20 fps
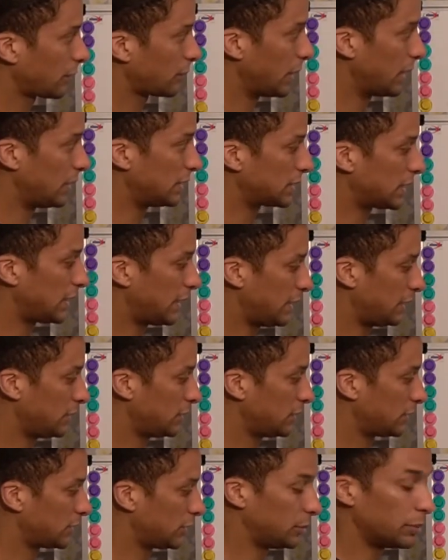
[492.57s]
base
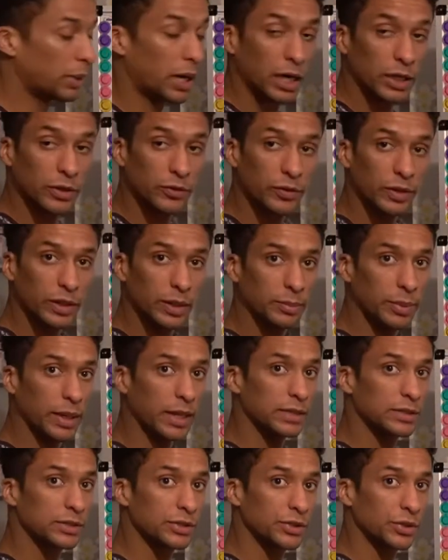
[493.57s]
10, to binary,
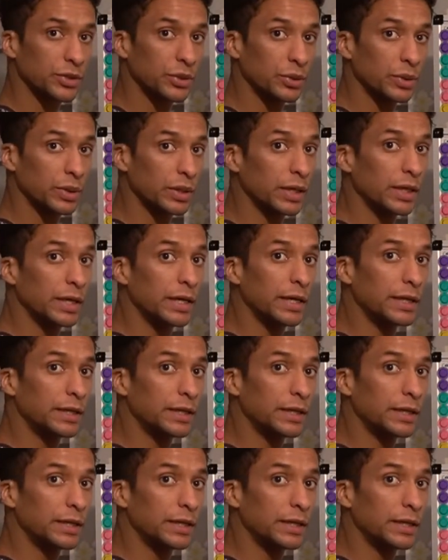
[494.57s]
base 2,